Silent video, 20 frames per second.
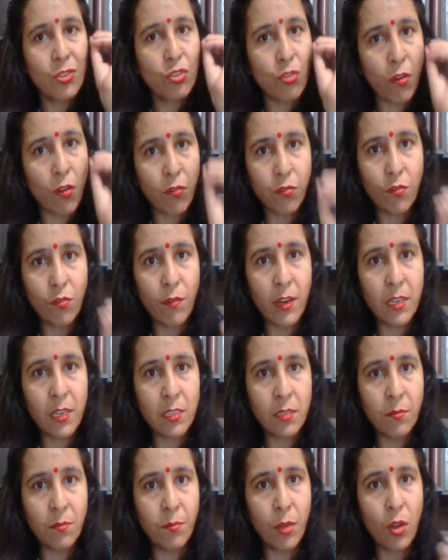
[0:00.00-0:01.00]

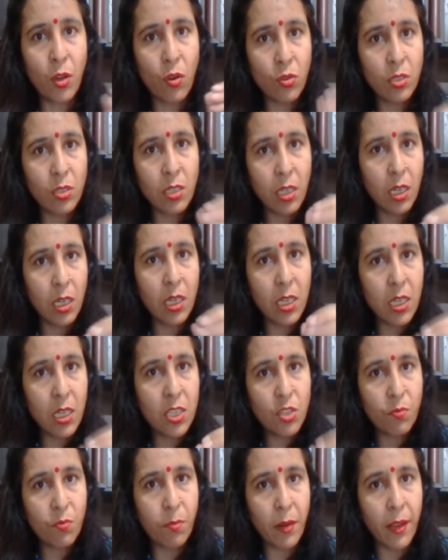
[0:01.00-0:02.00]
softwares because it
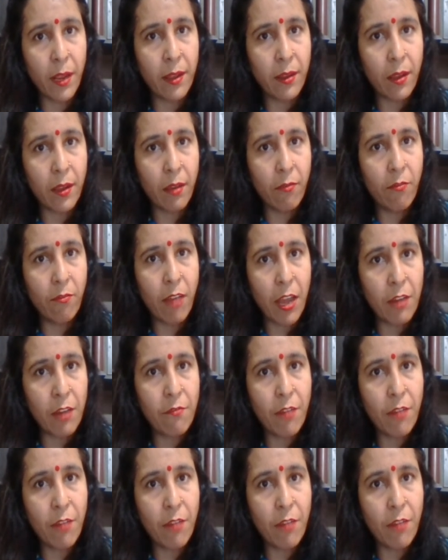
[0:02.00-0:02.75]
is playing a very,